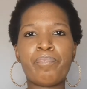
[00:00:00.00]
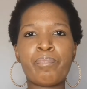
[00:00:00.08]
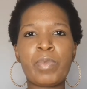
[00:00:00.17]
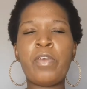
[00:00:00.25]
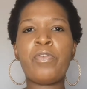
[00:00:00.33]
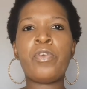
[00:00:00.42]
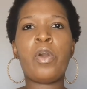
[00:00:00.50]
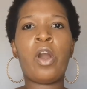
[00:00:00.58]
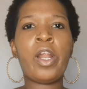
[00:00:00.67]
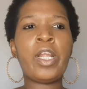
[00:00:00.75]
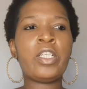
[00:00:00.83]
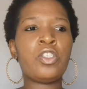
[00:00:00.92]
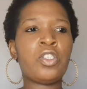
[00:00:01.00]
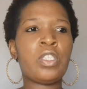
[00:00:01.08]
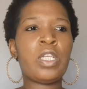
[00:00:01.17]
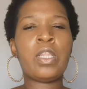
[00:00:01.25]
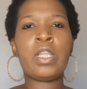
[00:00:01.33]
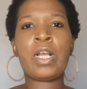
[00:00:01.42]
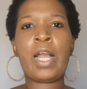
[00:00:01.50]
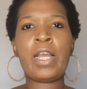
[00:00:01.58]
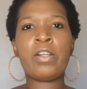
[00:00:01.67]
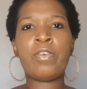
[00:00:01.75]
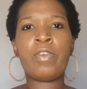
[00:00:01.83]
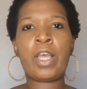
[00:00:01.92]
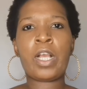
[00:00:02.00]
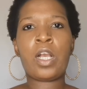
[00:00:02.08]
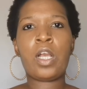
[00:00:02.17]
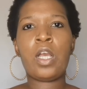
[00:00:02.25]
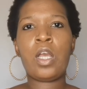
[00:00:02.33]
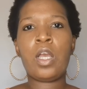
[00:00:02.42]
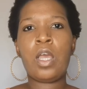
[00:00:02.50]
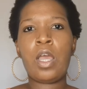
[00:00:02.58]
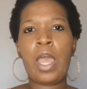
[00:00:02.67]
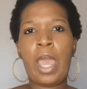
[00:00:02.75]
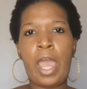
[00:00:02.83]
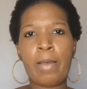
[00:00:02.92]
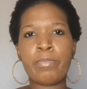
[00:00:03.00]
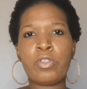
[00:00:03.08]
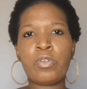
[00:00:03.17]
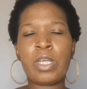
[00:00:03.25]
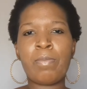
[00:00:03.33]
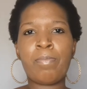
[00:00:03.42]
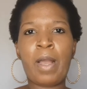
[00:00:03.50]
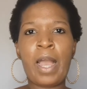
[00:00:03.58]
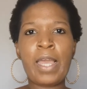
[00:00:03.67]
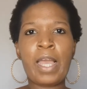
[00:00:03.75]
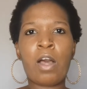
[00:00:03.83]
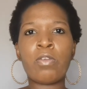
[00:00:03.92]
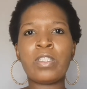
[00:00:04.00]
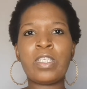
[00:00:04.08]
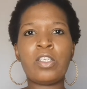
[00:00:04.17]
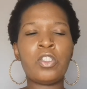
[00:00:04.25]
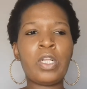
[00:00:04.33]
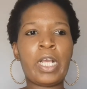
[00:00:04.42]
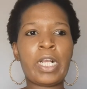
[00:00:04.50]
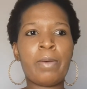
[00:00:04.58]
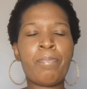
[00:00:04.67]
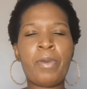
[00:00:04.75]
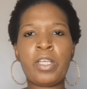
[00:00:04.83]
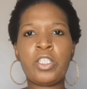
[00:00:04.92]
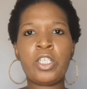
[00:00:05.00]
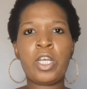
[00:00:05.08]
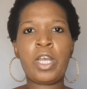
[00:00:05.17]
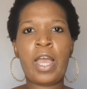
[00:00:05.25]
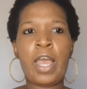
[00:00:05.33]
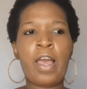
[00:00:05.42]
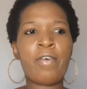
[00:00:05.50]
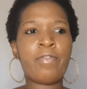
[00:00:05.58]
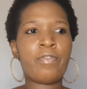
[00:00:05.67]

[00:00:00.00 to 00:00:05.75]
If you are interested in the kind of like hams you can buy, I'll send you like a picture. I have